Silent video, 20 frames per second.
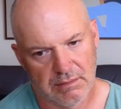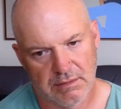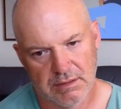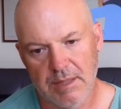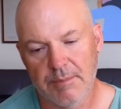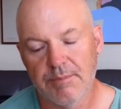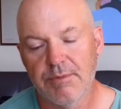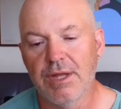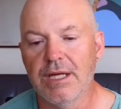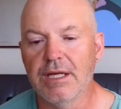
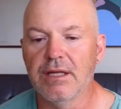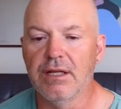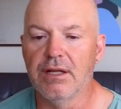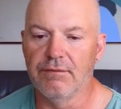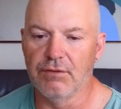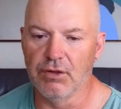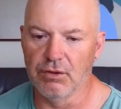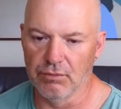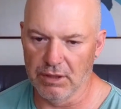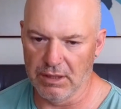Stop thinking
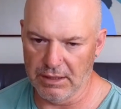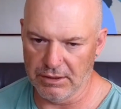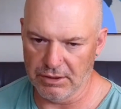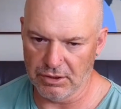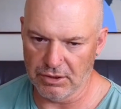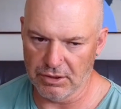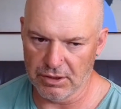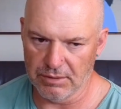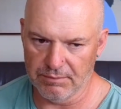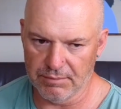of your
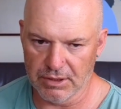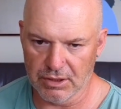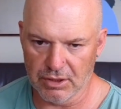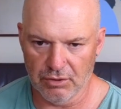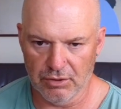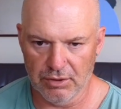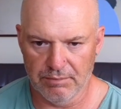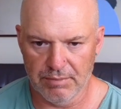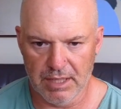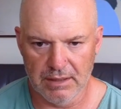relationship as
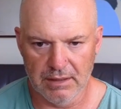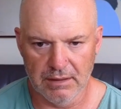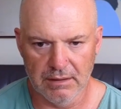codependent.